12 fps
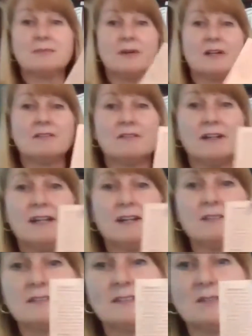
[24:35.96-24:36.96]
smart
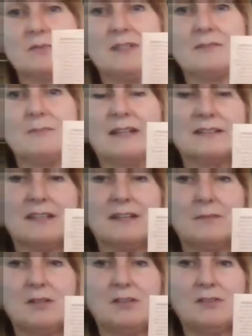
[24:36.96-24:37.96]
grounds. This one is
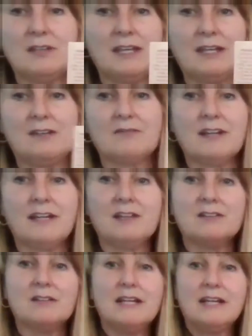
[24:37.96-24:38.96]
Mexican, but you can get it in
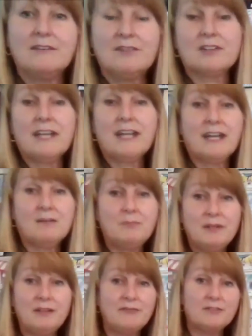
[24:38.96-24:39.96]
regular. You're going to add
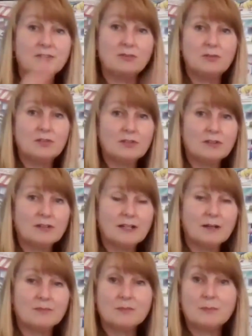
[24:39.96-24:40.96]
beef to your
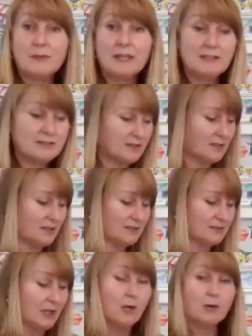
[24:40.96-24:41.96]
um, spaghetti
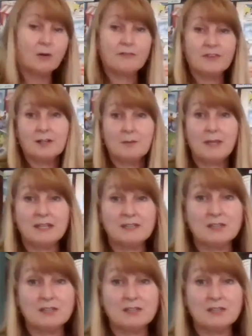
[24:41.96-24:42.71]
sauce, or if you're going to make